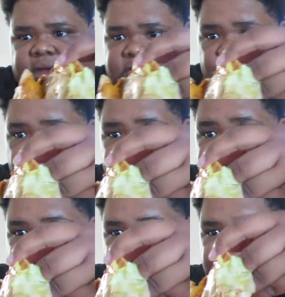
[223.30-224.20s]
Y'all,
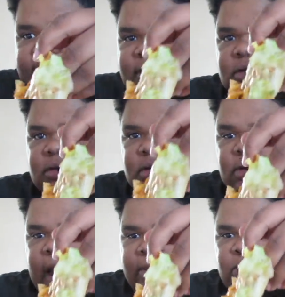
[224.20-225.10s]
it looked like,
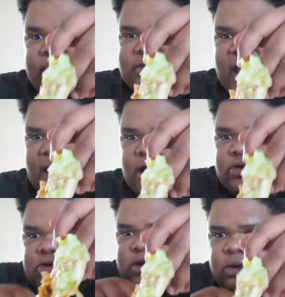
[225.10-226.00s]
like what
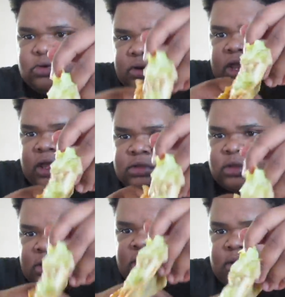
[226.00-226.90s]
taco you know do this?
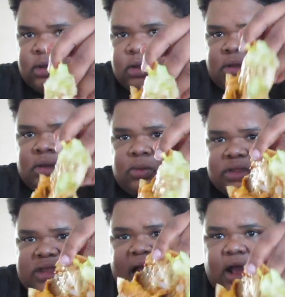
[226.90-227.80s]

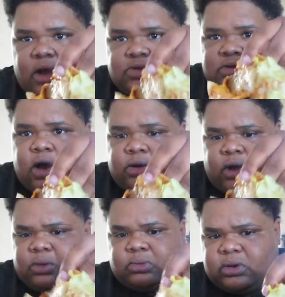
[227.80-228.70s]
What taco you know
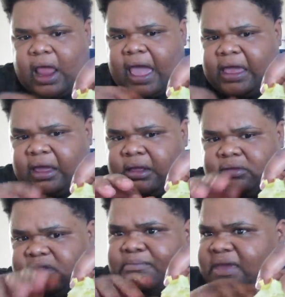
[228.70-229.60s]
don't like
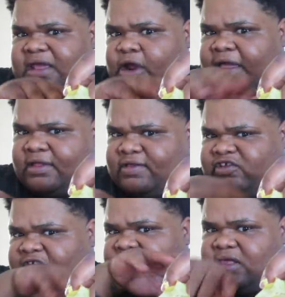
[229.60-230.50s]
the meat and the
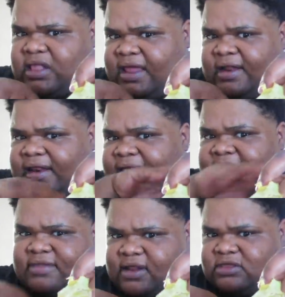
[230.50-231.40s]
cheese and the
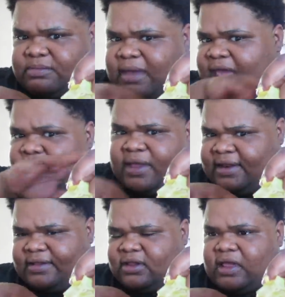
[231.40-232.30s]
lettuce and the tomato
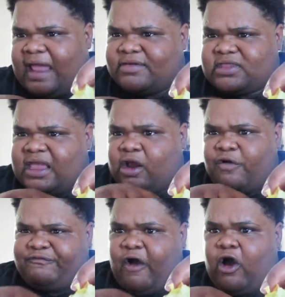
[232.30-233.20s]
and everything
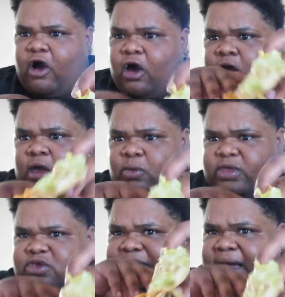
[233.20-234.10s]
don't fall
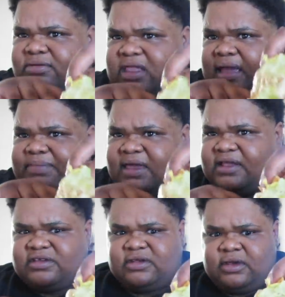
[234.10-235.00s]
when you bounce that
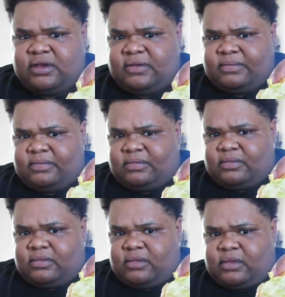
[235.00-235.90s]
bitch?
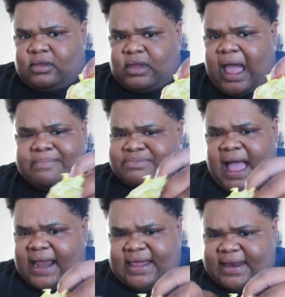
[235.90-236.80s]
I'm
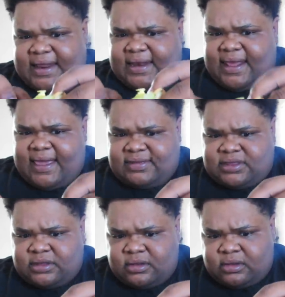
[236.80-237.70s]
not eating this.